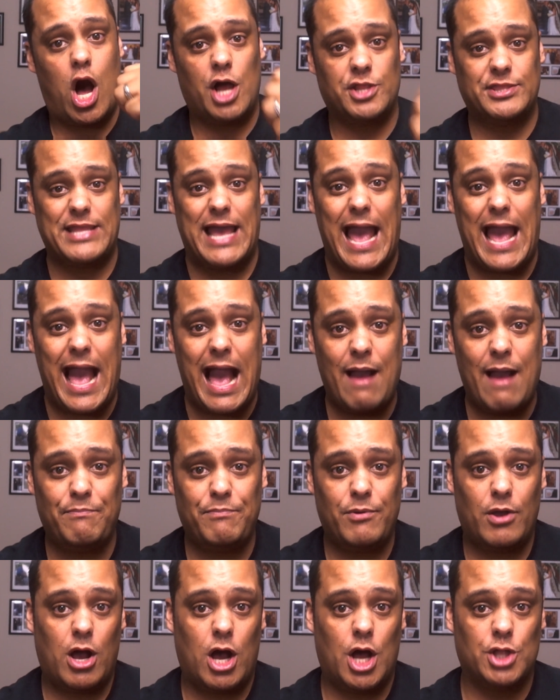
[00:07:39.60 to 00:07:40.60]
on the
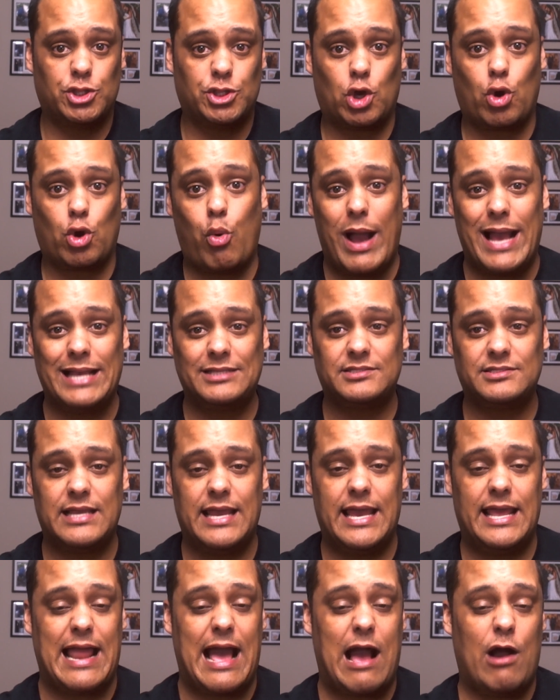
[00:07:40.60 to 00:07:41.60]
app, on the Quest,
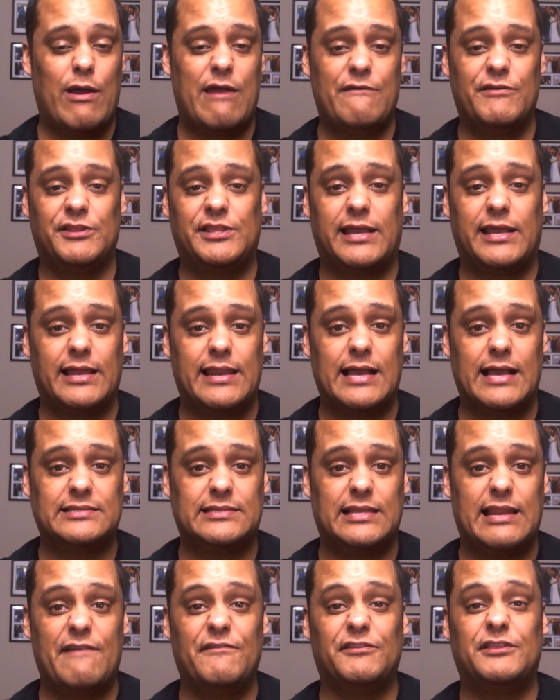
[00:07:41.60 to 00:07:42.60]
and how everything
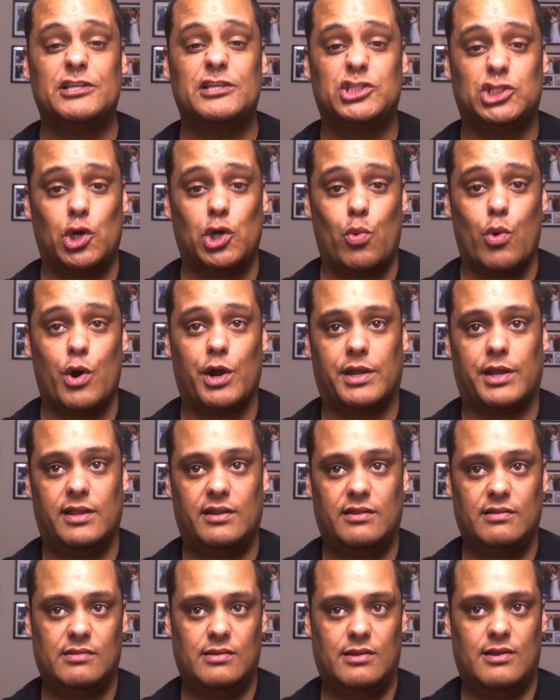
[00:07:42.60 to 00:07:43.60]
connects and everything's still
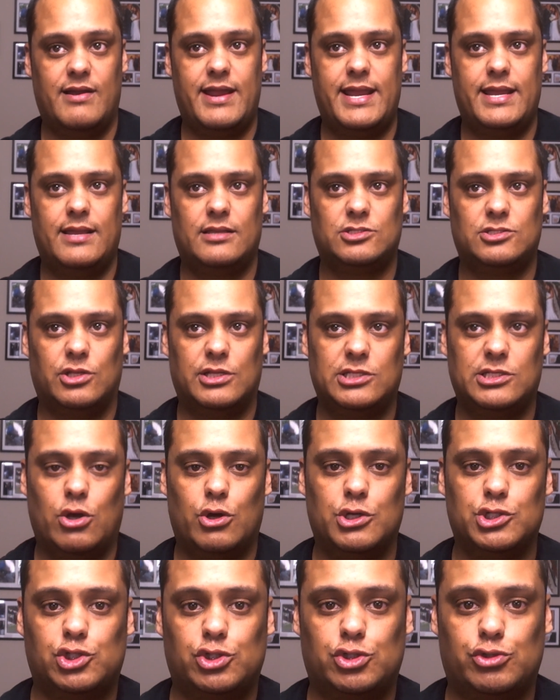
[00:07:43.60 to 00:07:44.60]
working. All right, so let's
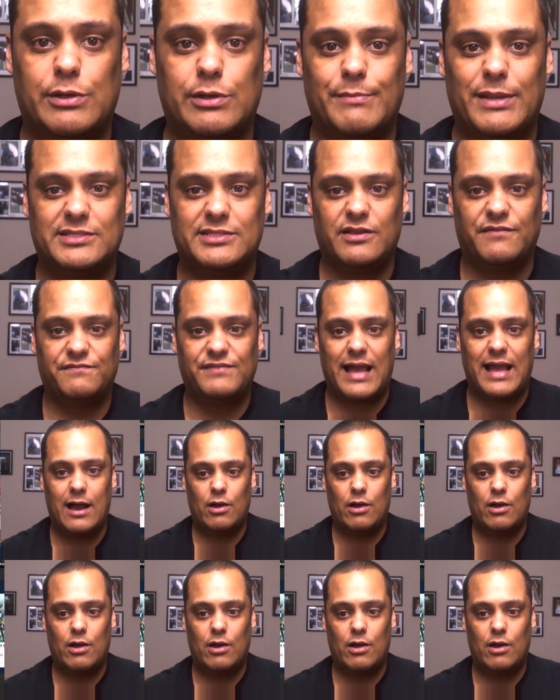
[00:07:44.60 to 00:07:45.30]
go and shrink myself